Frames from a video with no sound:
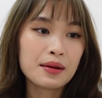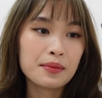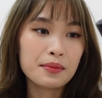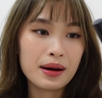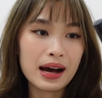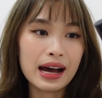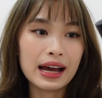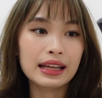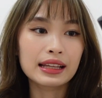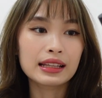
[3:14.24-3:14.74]

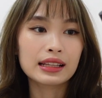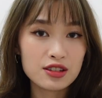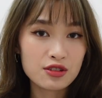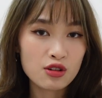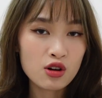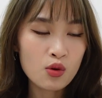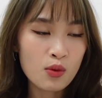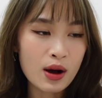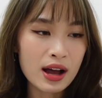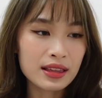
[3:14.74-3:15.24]
but
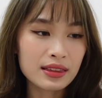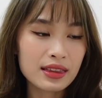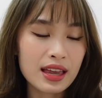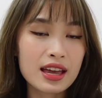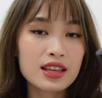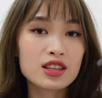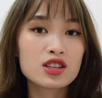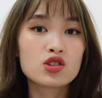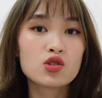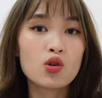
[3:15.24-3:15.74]
01
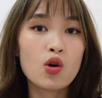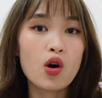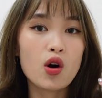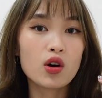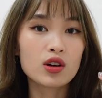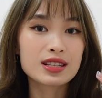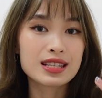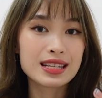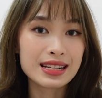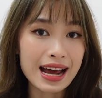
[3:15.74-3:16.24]
tends to
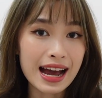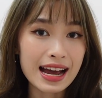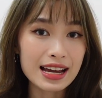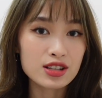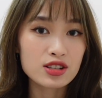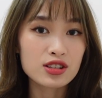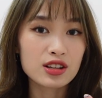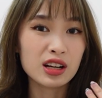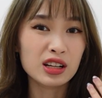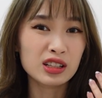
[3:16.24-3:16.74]

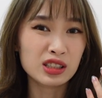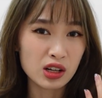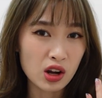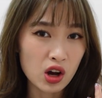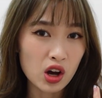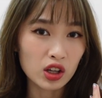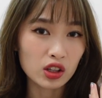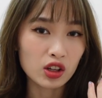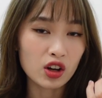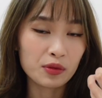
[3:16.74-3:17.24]
oxidize a
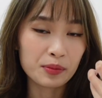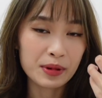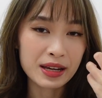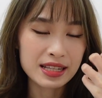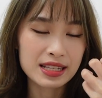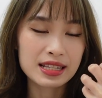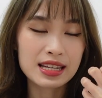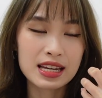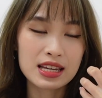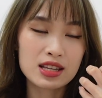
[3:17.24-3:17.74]
lot on my
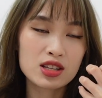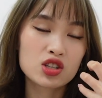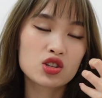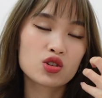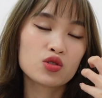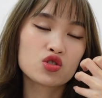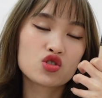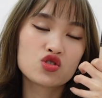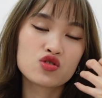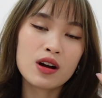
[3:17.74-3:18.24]
skin,
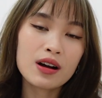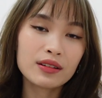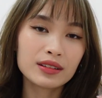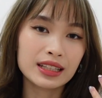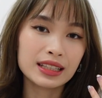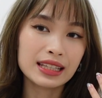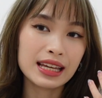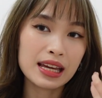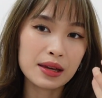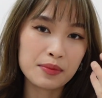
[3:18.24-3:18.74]
so throughout the
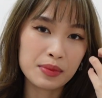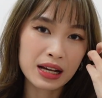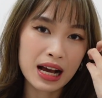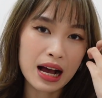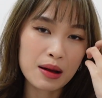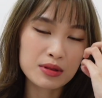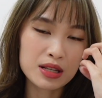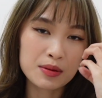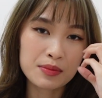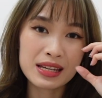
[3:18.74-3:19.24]
day it
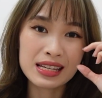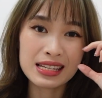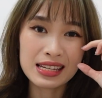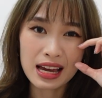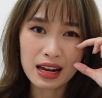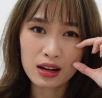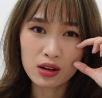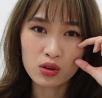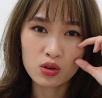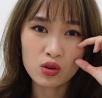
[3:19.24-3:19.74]
becomes a bit
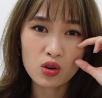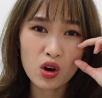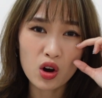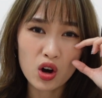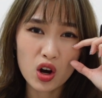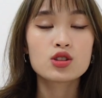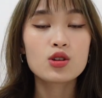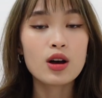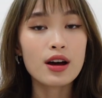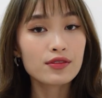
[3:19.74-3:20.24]
yellow.
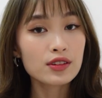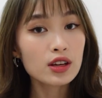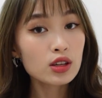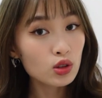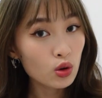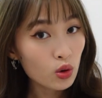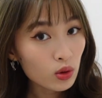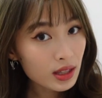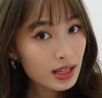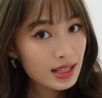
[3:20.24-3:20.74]
So after
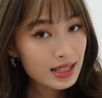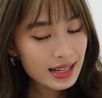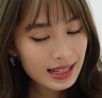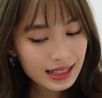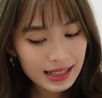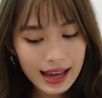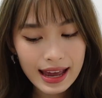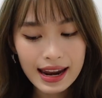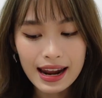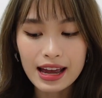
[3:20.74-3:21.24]
noticing
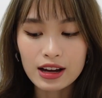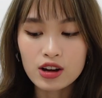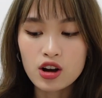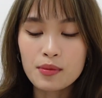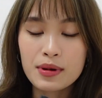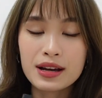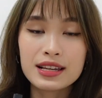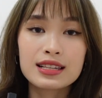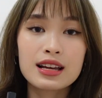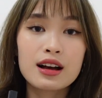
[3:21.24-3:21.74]
that, I got
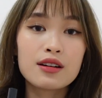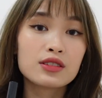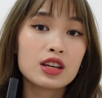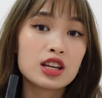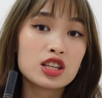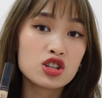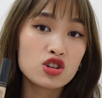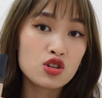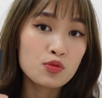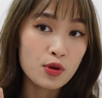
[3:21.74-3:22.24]
myself the
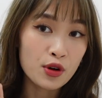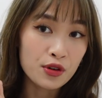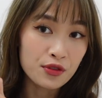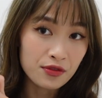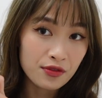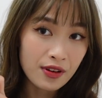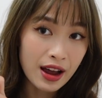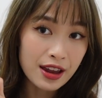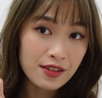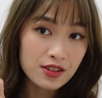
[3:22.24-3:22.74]

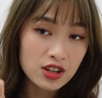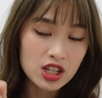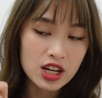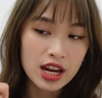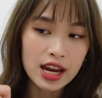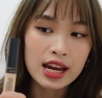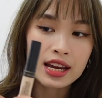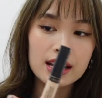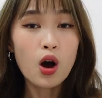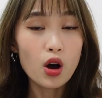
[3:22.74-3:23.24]
0.5
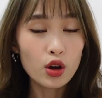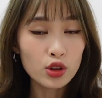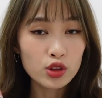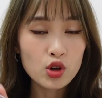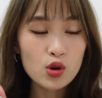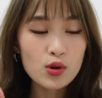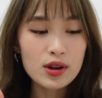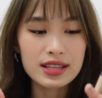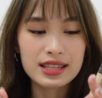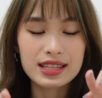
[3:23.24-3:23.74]
shade.
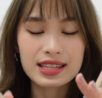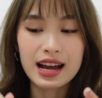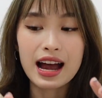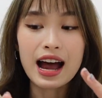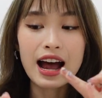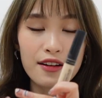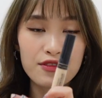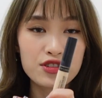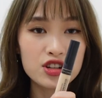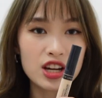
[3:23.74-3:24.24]
Although it's a
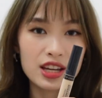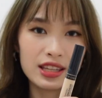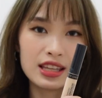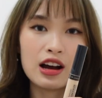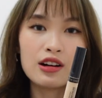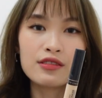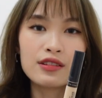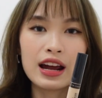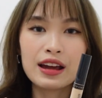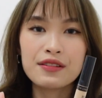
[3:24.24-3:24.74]
half shade
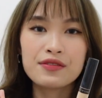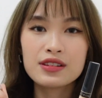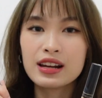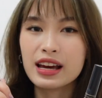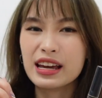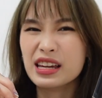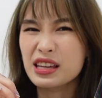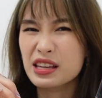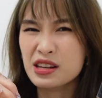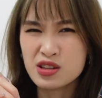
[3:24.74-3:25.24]
down, right, I feel
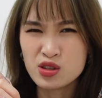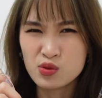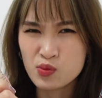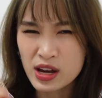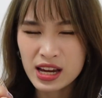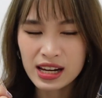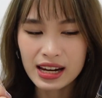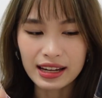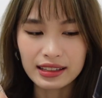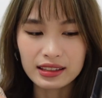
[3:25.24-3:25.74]
like it is
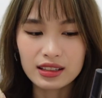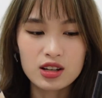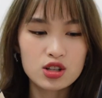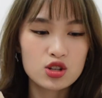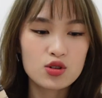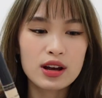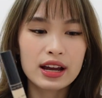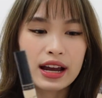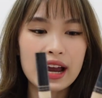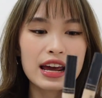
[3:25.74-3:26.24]
way lighter,
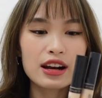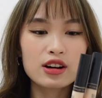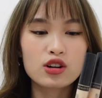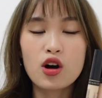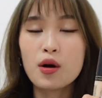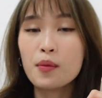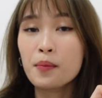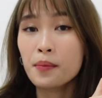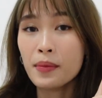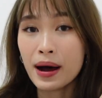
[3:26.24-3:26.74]
so I kind of
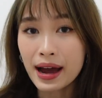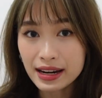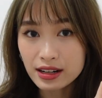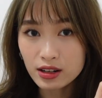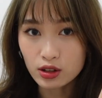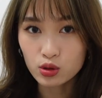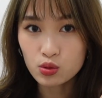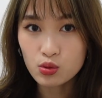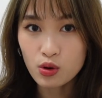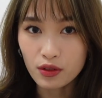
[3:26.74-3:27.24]
combine
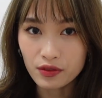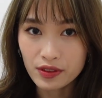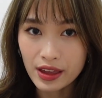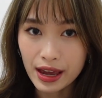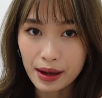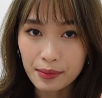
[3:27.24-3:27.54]
the two of them